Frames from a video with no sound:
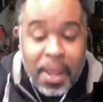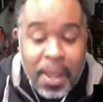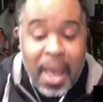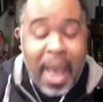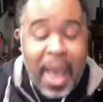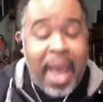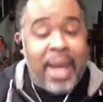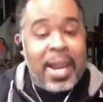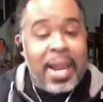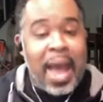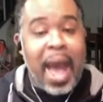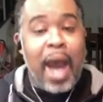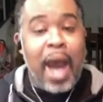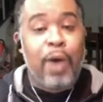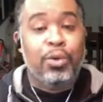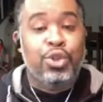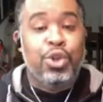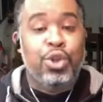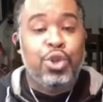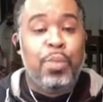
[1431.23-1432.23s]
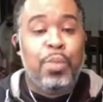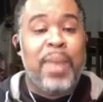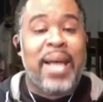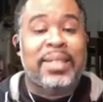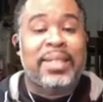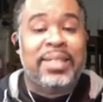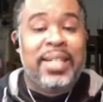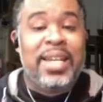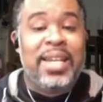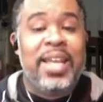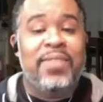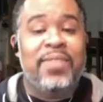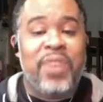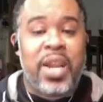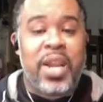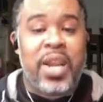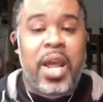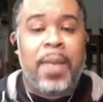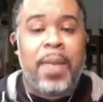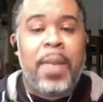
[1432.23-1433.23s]
and how to best live
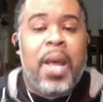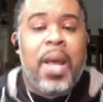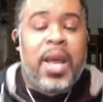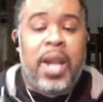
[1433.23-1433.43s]
in it.